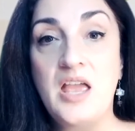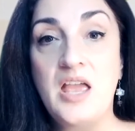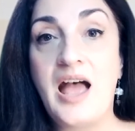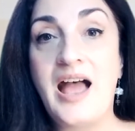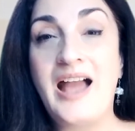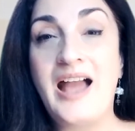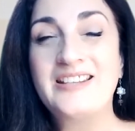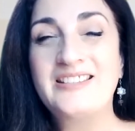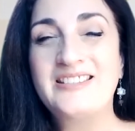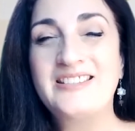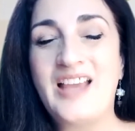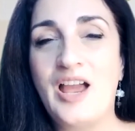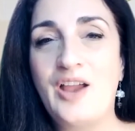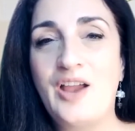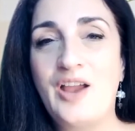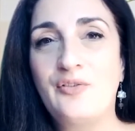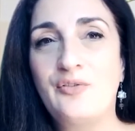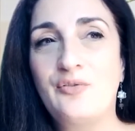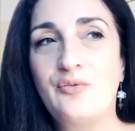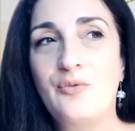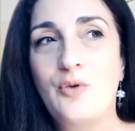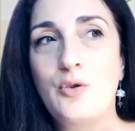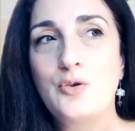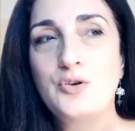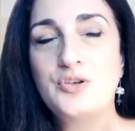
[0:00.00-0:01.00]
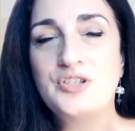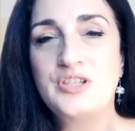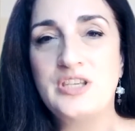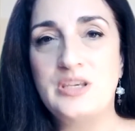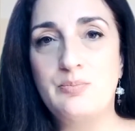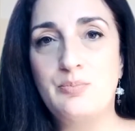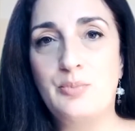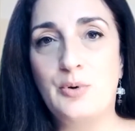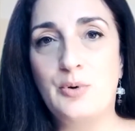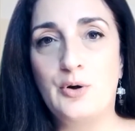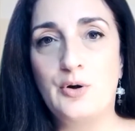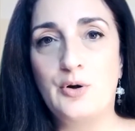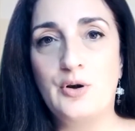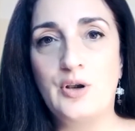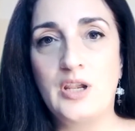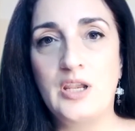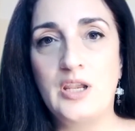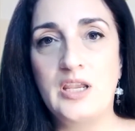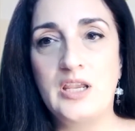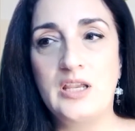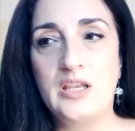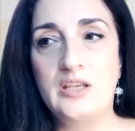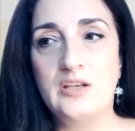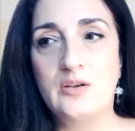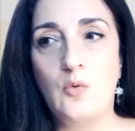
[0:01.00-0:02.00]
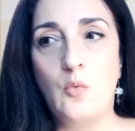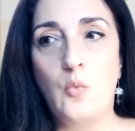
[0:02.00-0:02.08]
I dive deeper in